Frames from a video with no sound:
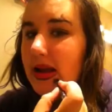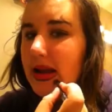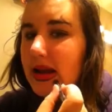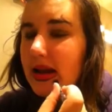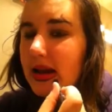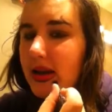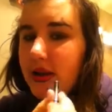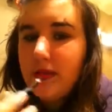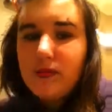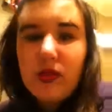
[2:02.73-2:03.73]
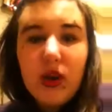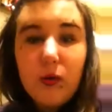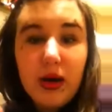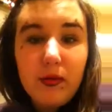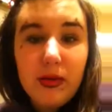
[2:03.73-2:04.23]
Yeah. You know
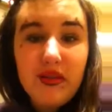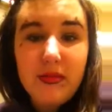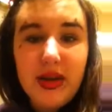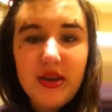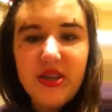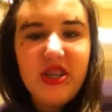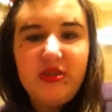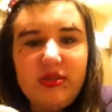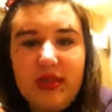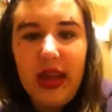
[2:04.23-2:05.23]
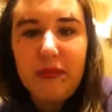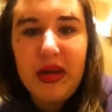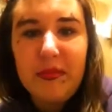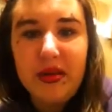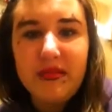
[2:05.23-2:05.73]
what would be even better? Just use
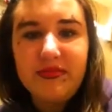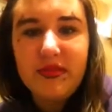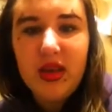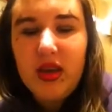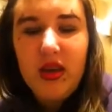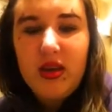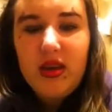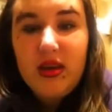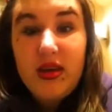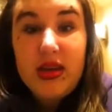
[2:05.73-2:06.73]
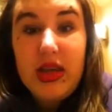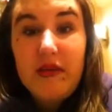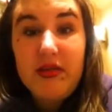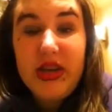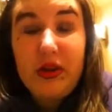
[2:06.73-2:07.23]
sandpaper.
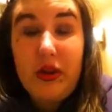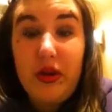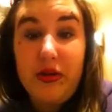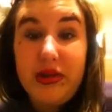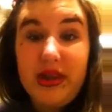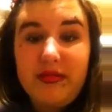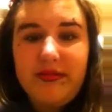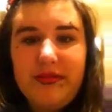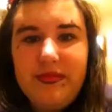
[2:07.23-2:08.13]
Even gentler on your skin.